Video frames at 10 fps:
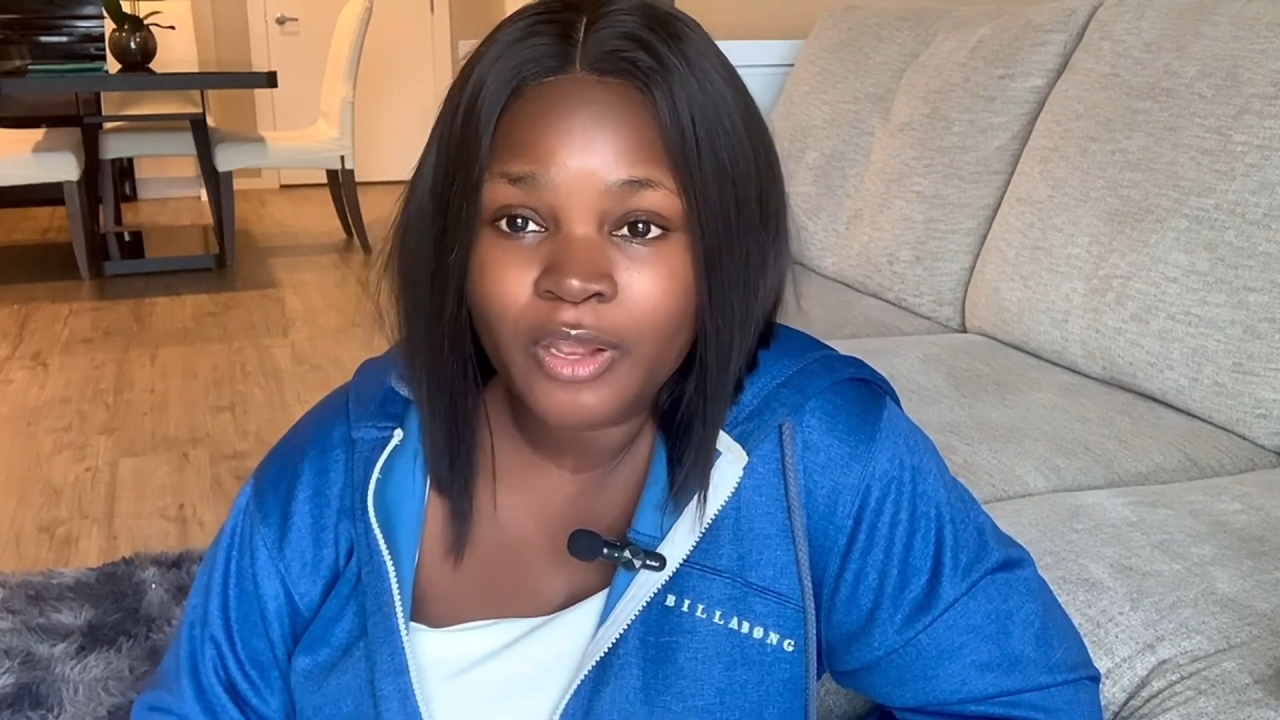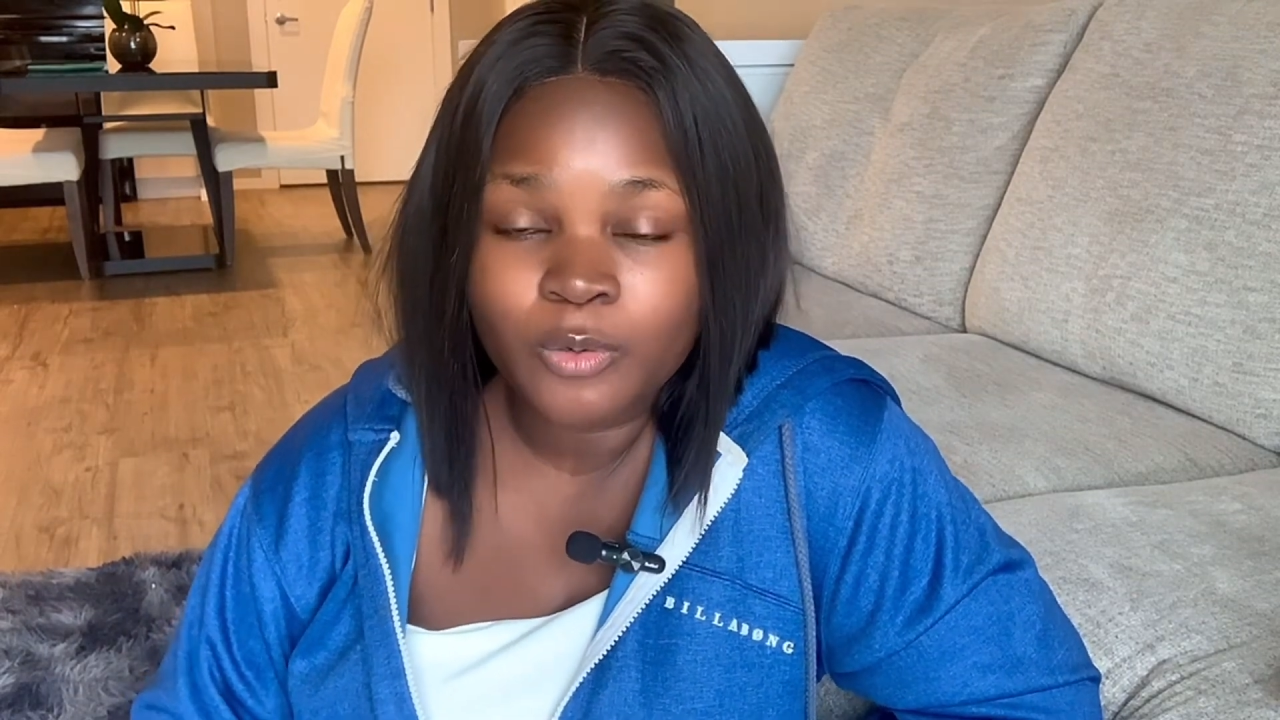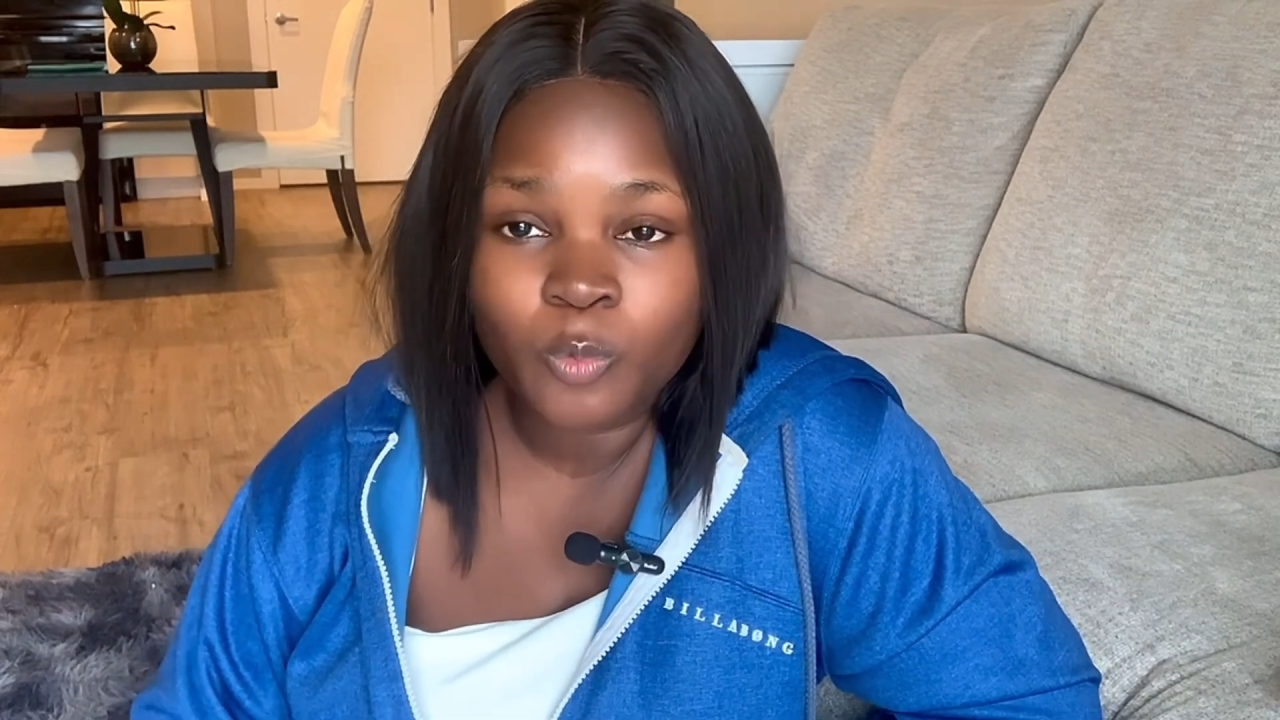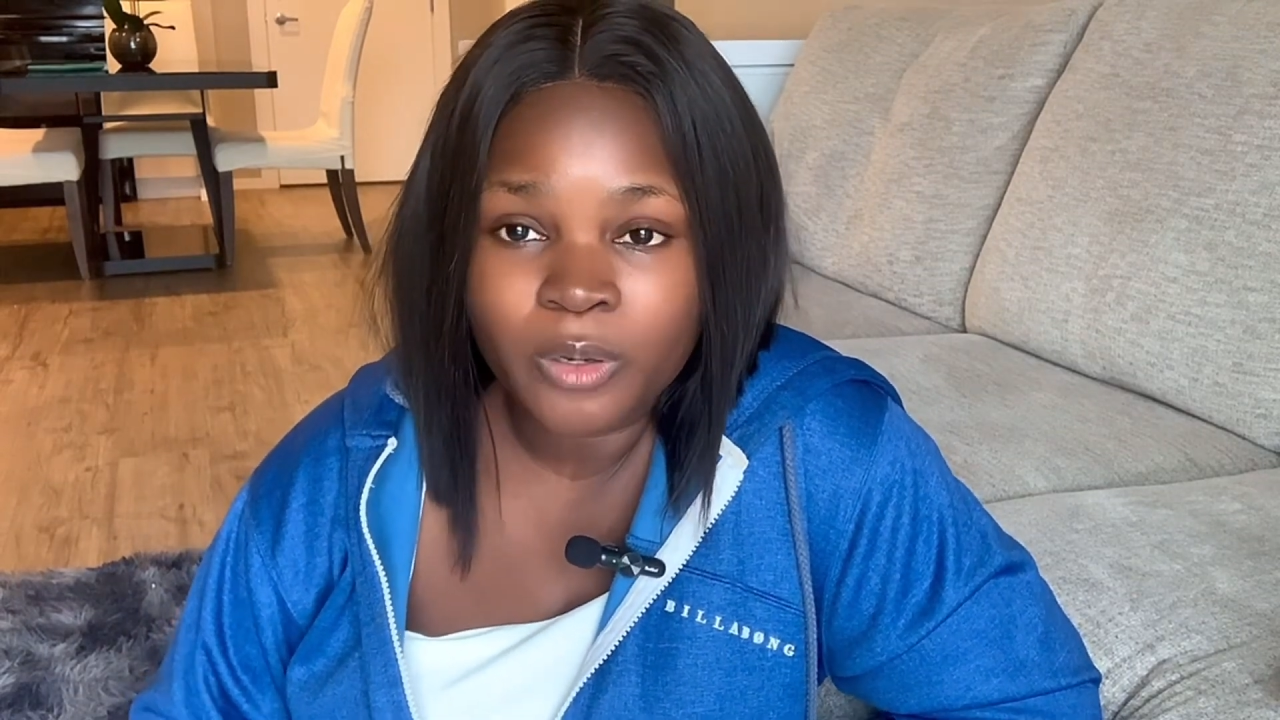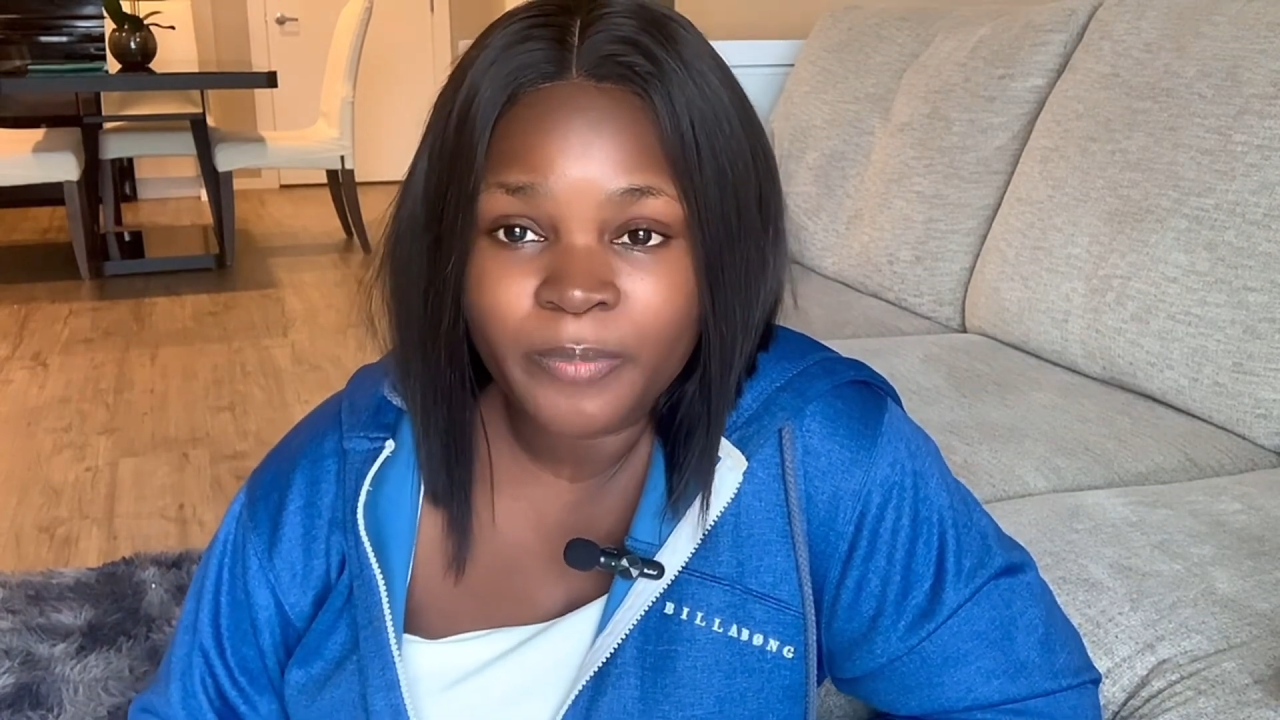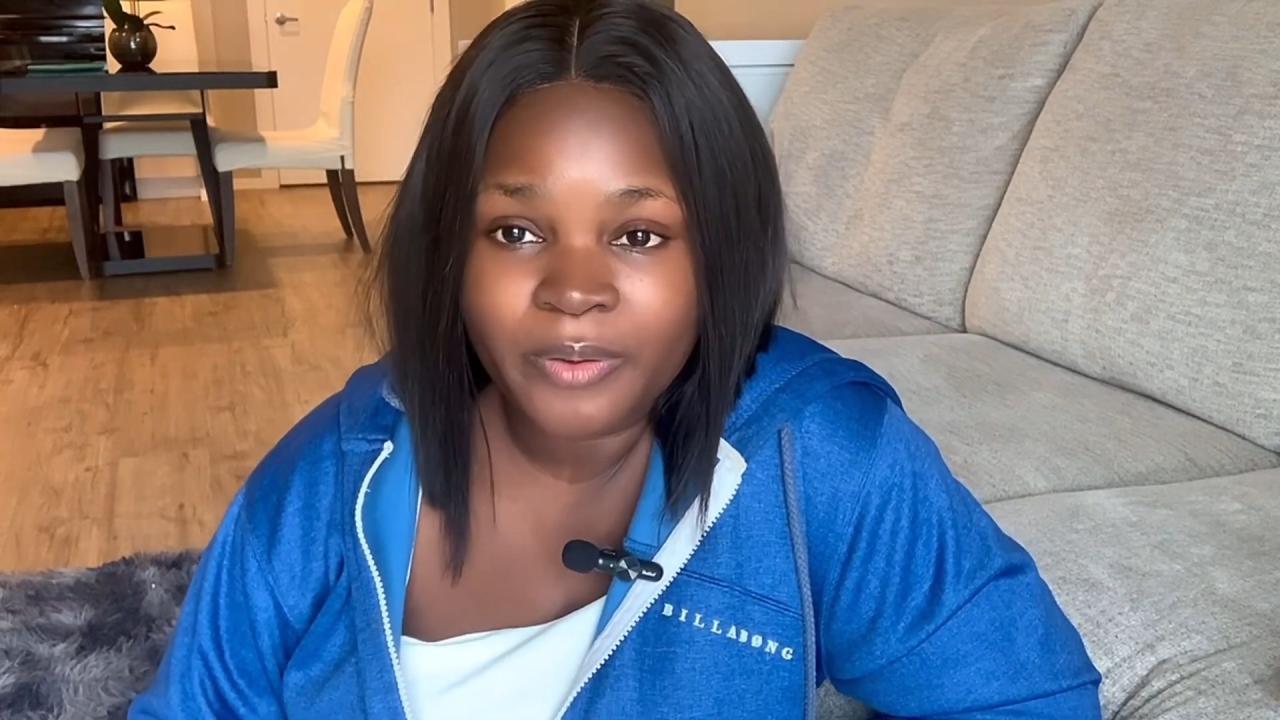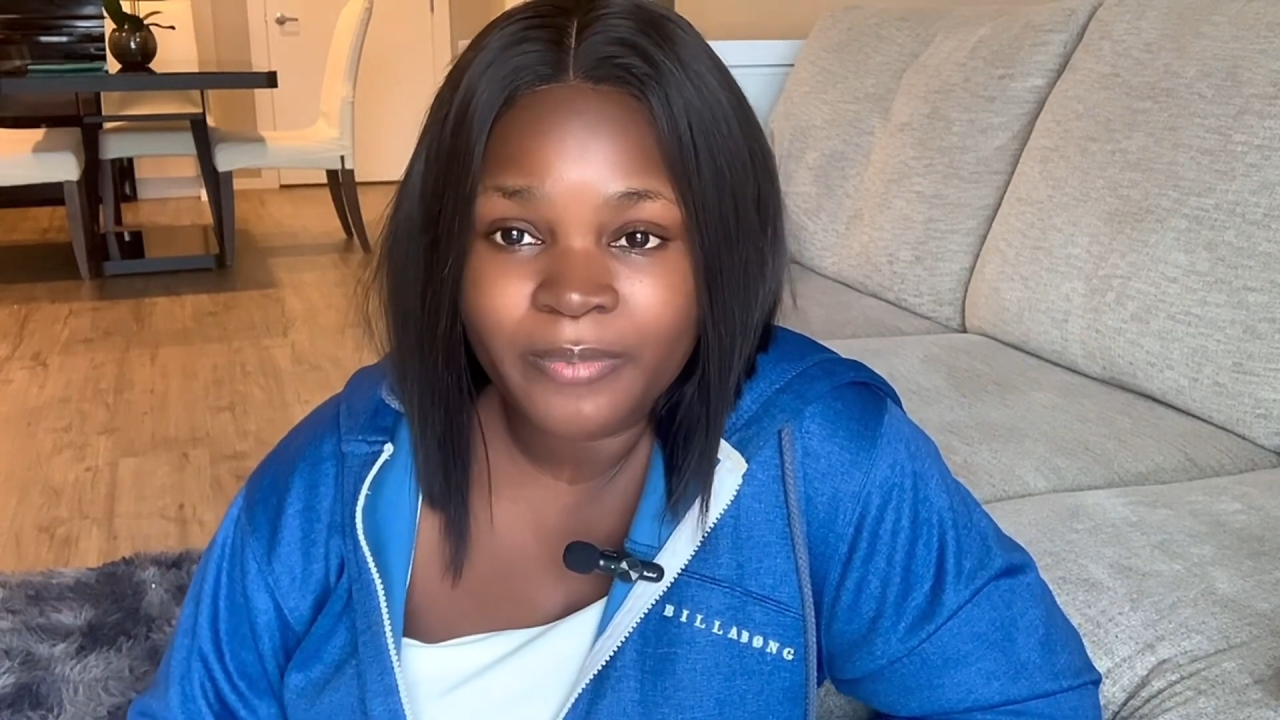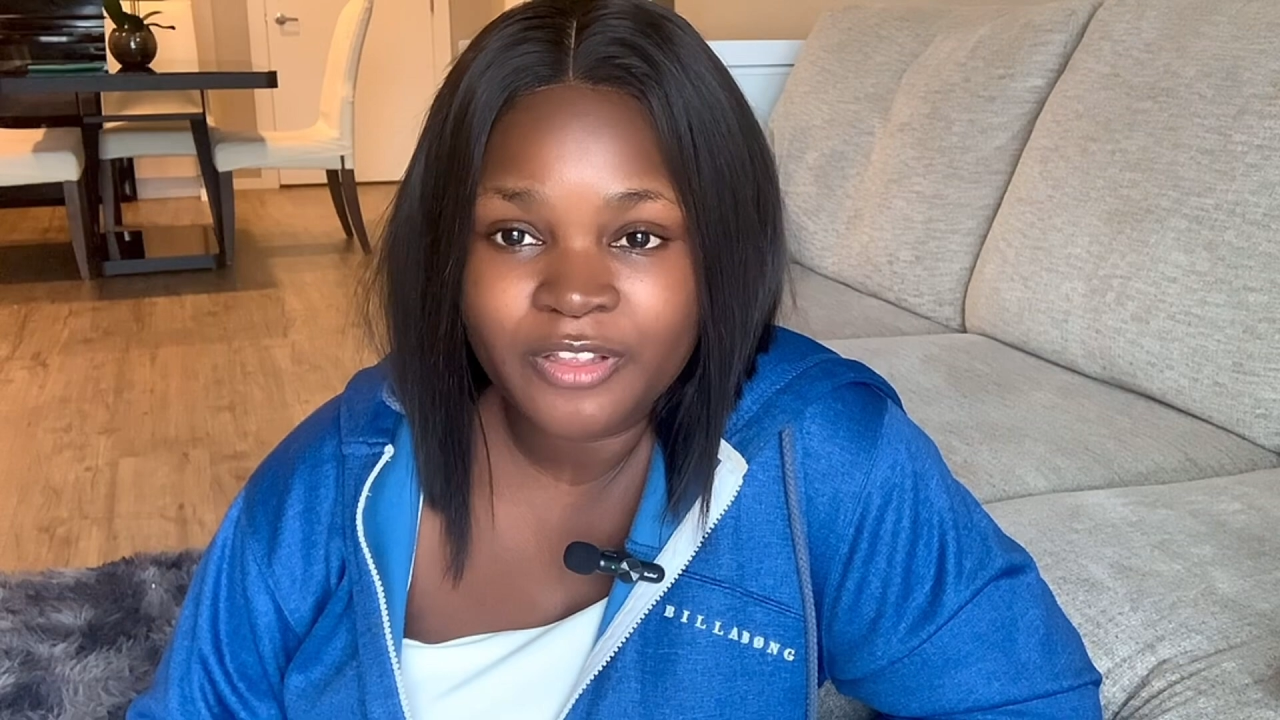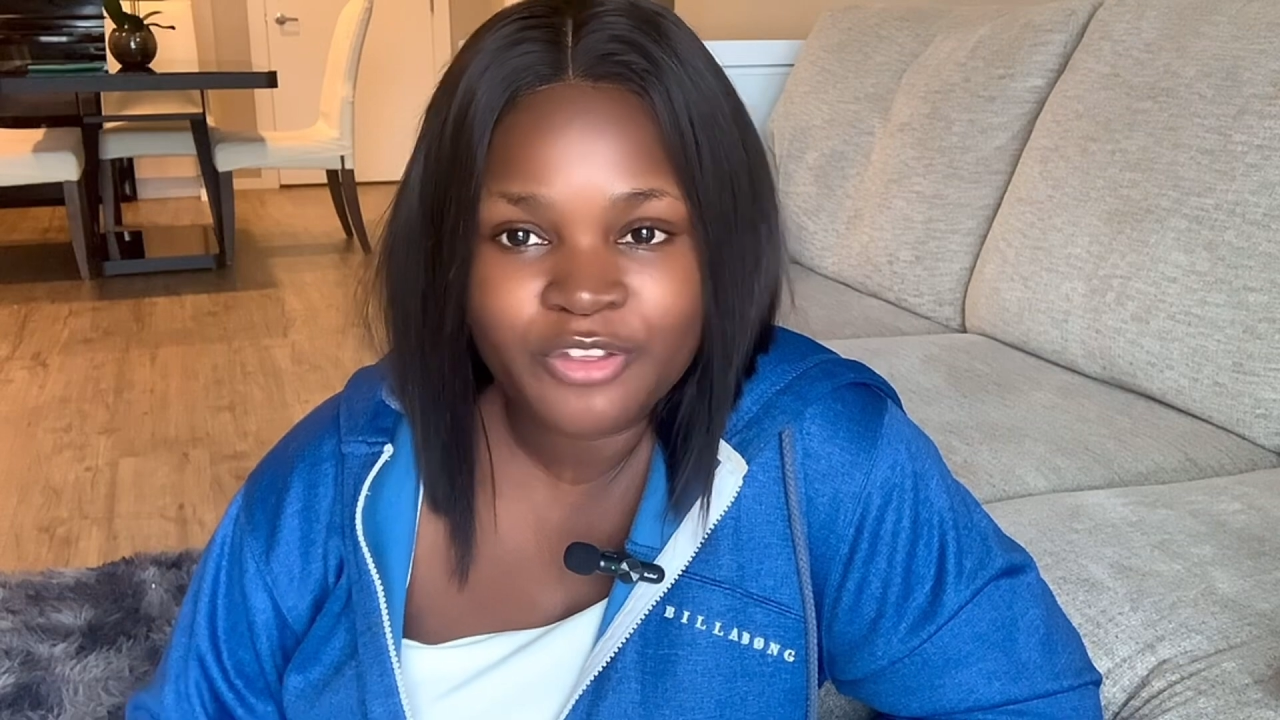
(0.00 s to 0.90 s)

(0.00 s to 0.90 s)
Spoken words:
on work permit,